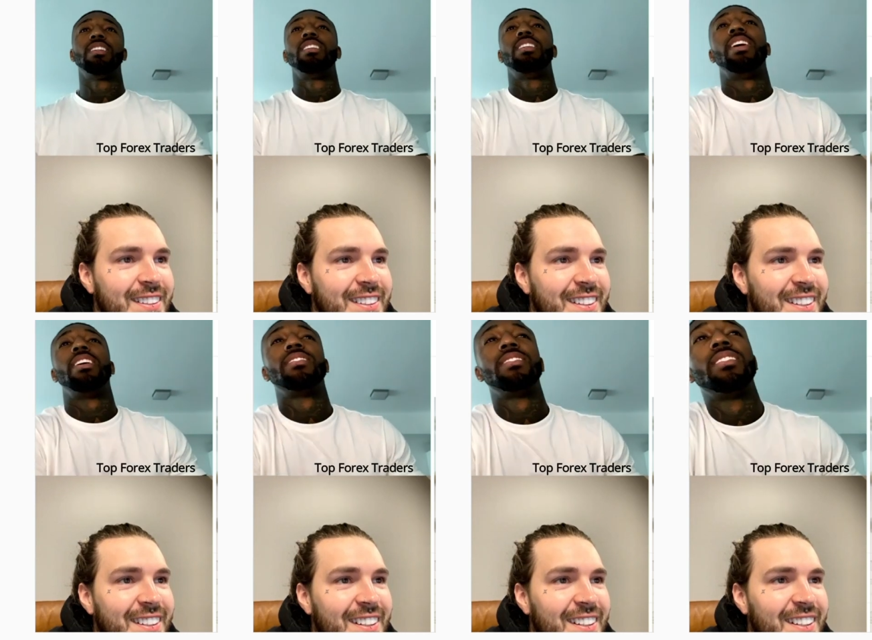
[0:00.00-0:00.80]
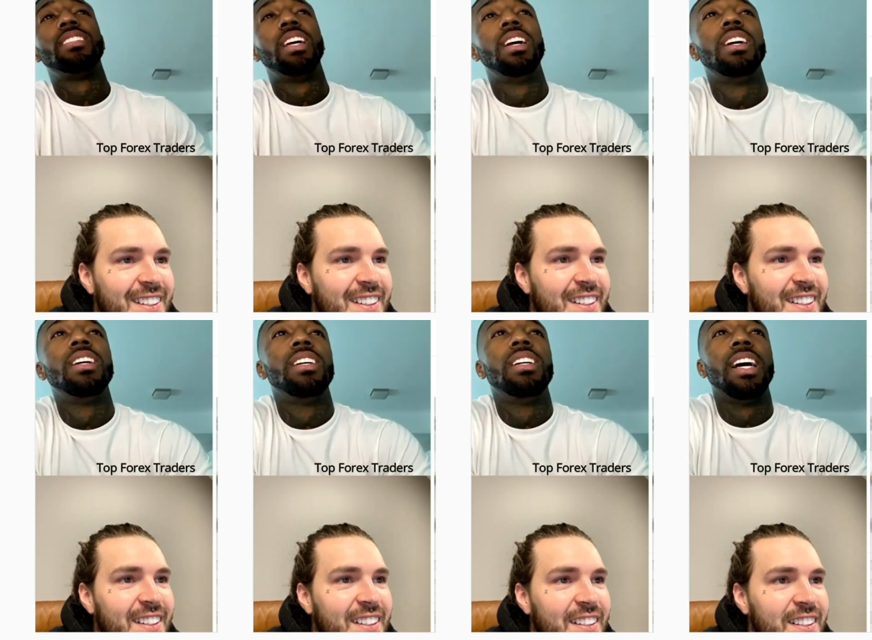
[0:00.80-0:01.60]
Speaker 1: yeah. It does it.
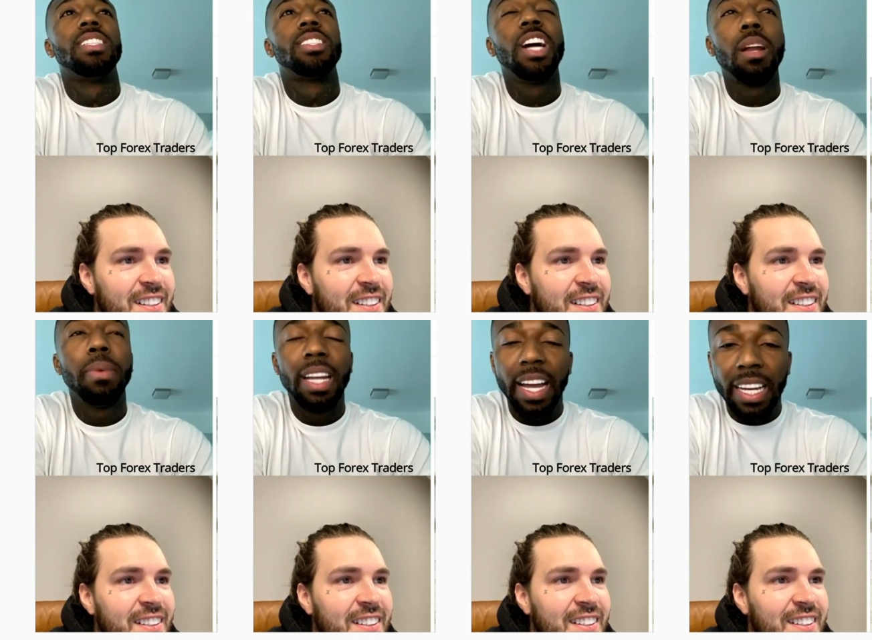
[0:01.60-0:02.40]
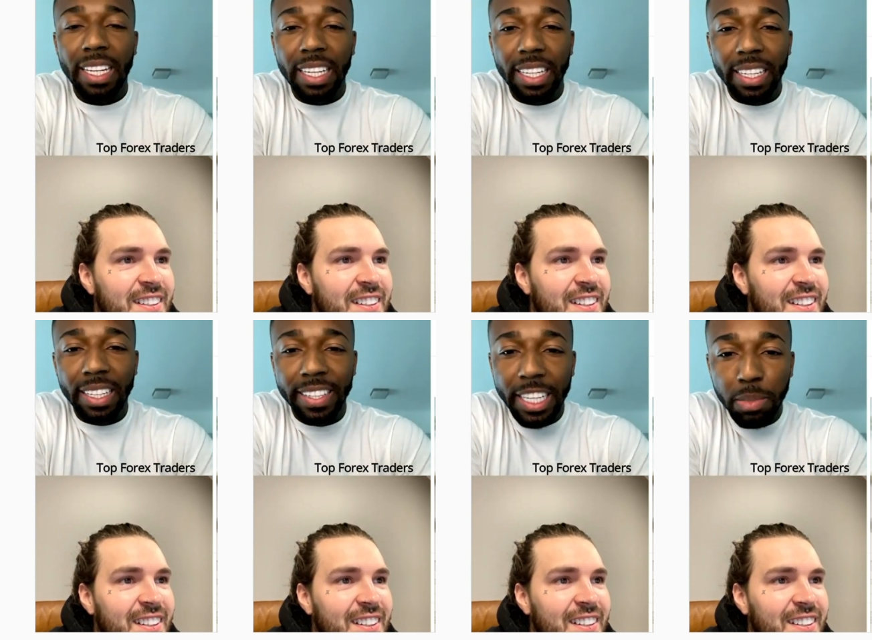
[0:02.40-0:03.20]
Yeah, you got to be like
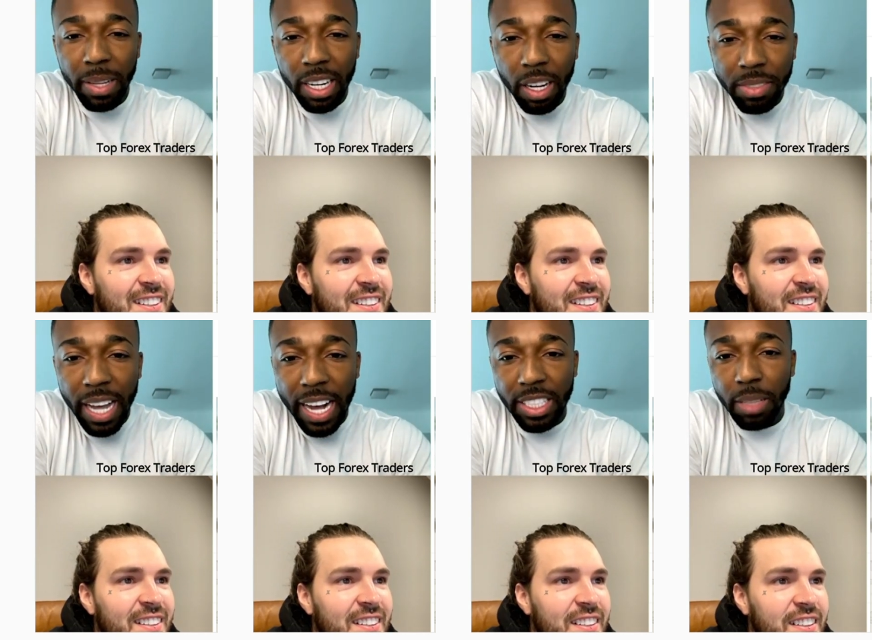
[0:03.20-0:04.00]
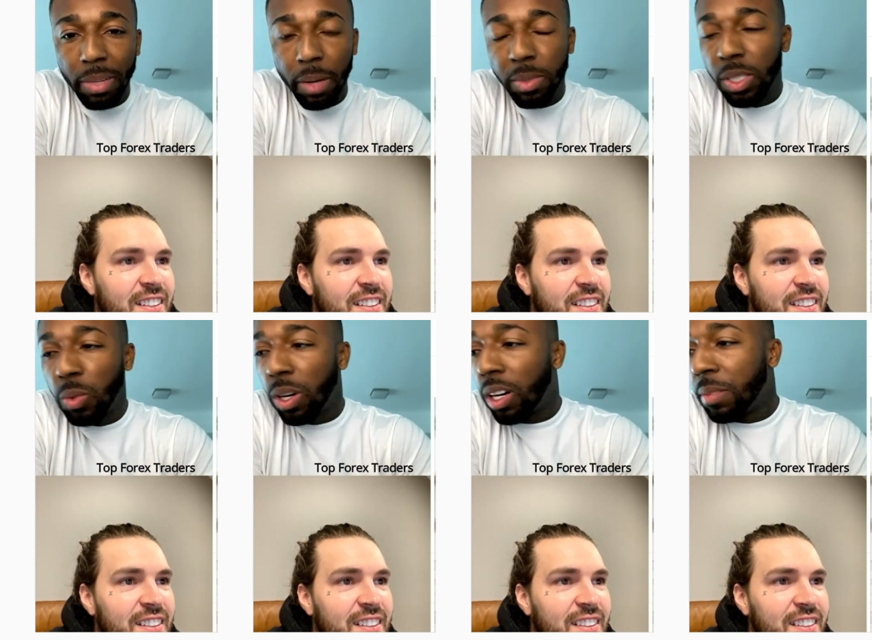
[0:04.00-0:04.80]
disciplined enough to actually be able
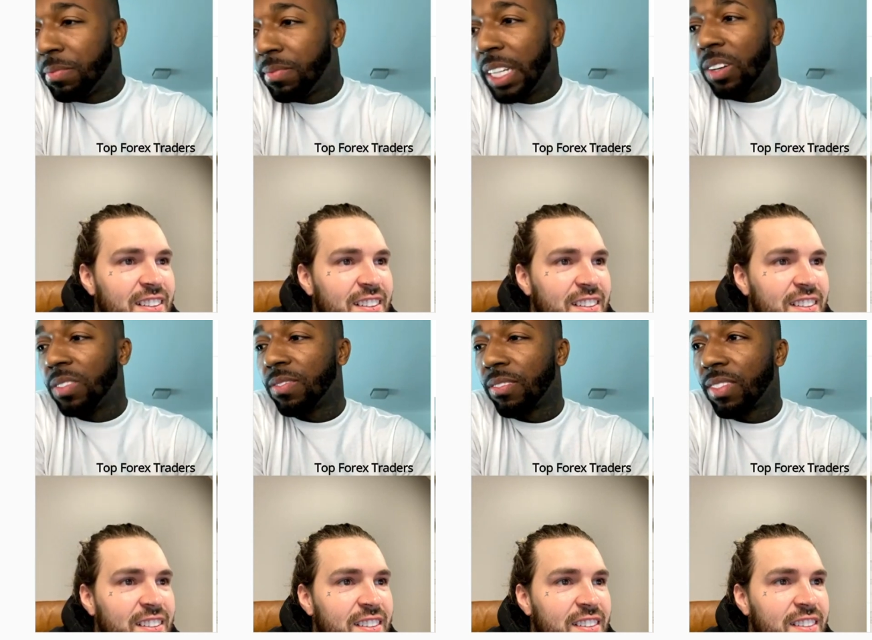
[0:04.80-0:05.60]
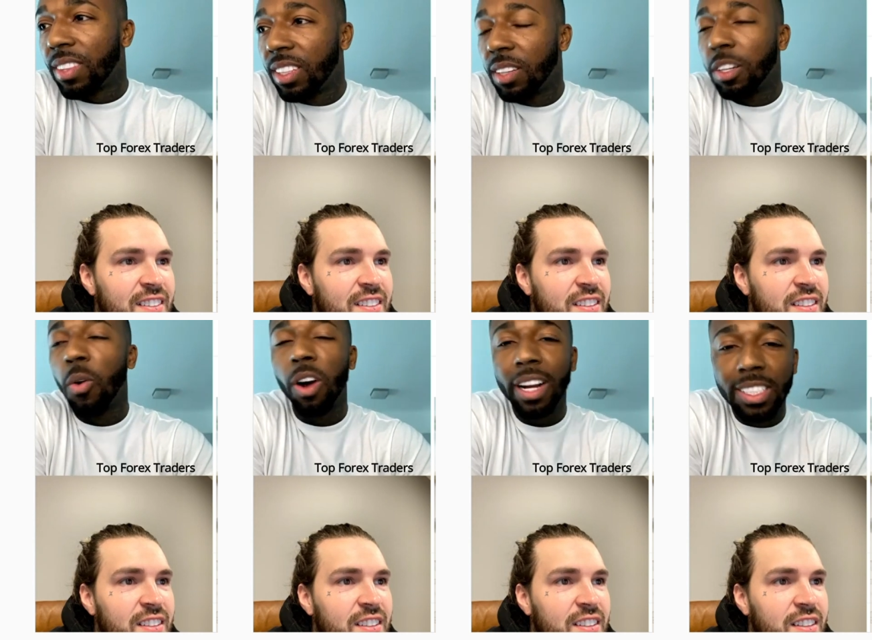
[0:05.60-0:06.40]
to, um, you know,
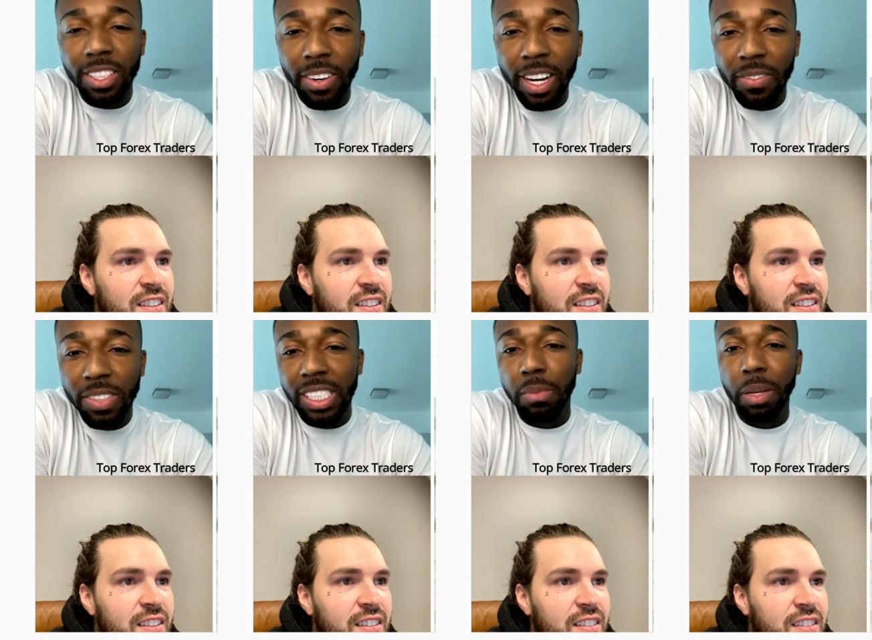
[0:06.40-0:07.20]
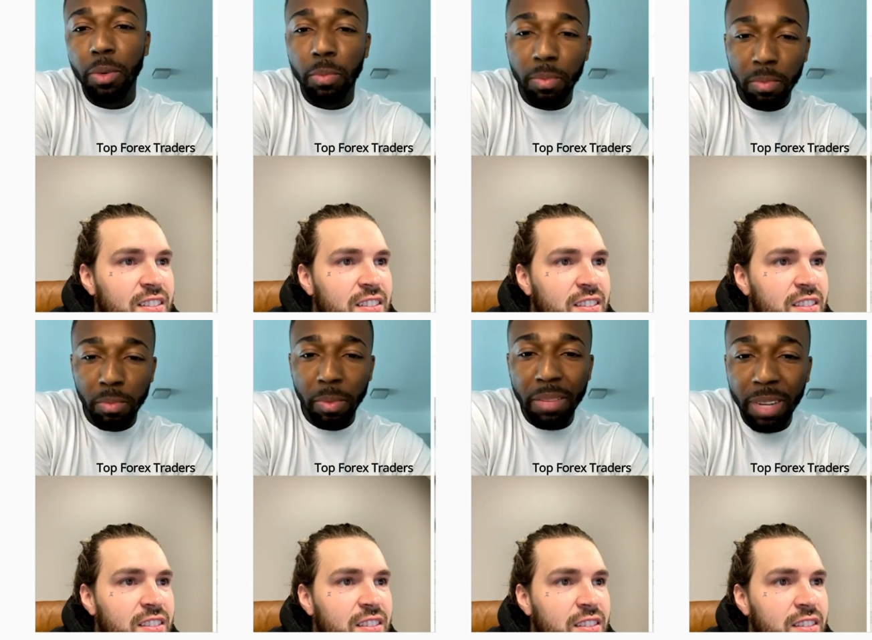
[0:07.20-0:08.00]
go on Instagram, see people
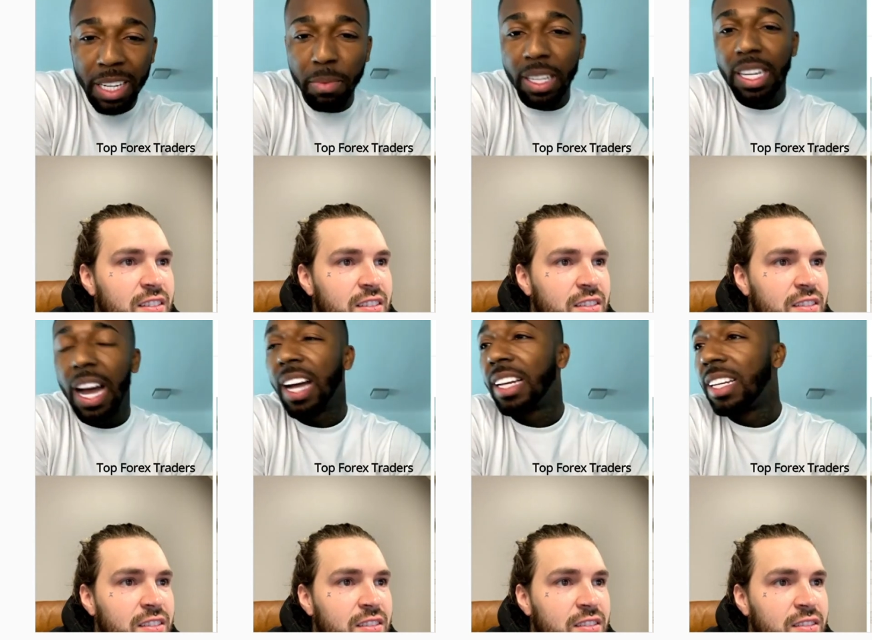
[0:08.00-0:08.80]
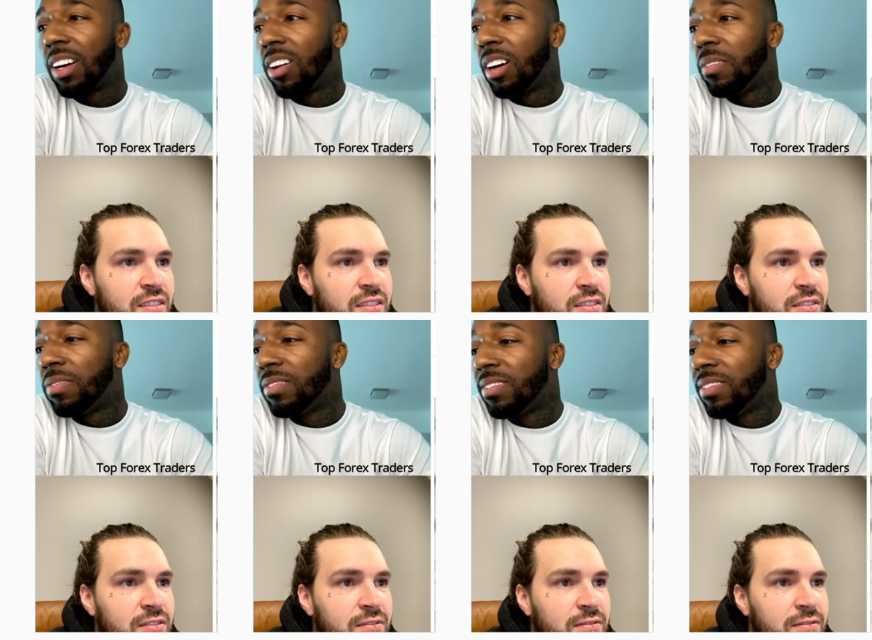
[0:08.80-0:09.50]
make money, but not, um,